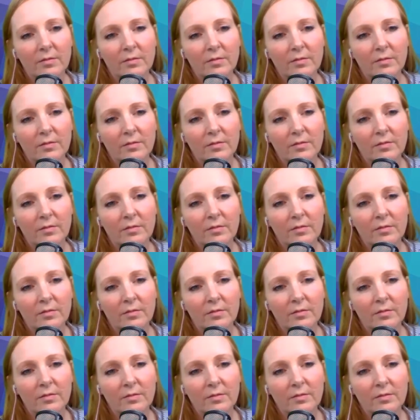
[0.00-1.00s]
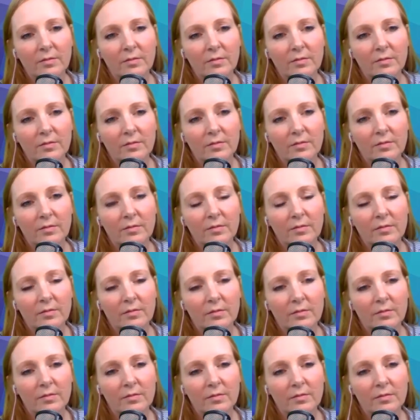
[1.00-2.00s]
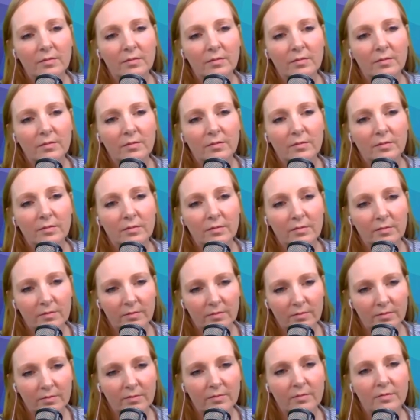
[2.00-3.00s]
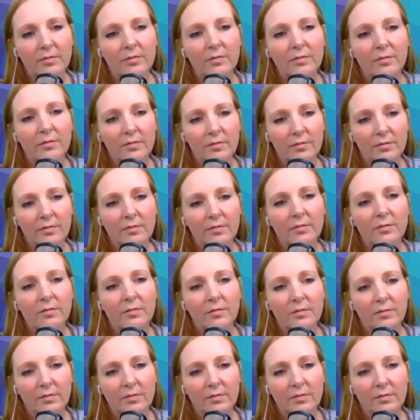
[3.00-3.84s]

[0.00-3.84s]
[no speech]